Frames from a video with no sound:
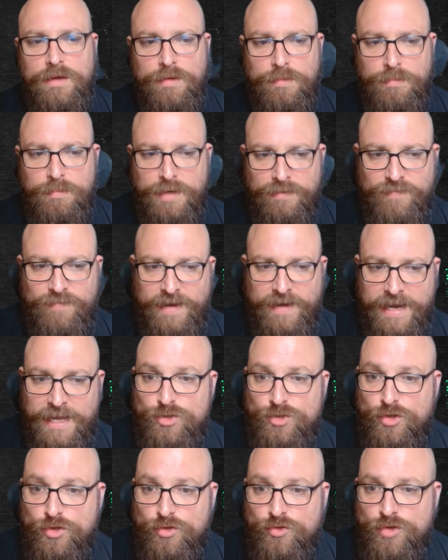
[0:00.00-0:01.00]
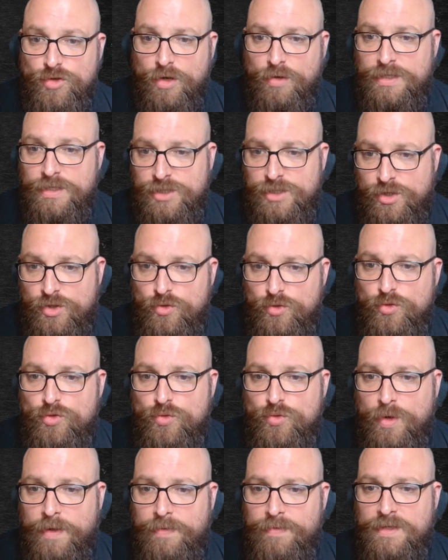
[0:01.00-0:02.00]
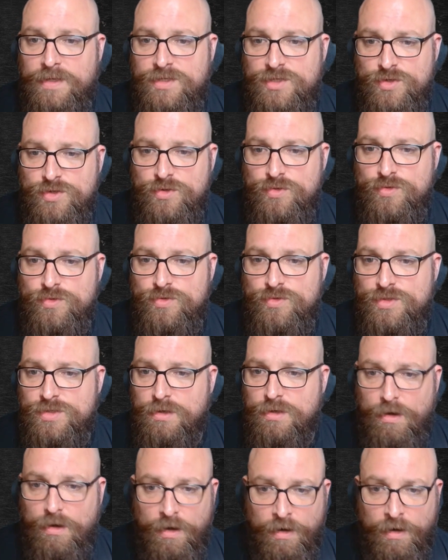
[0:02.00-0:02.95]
But financial control is a huge one that's used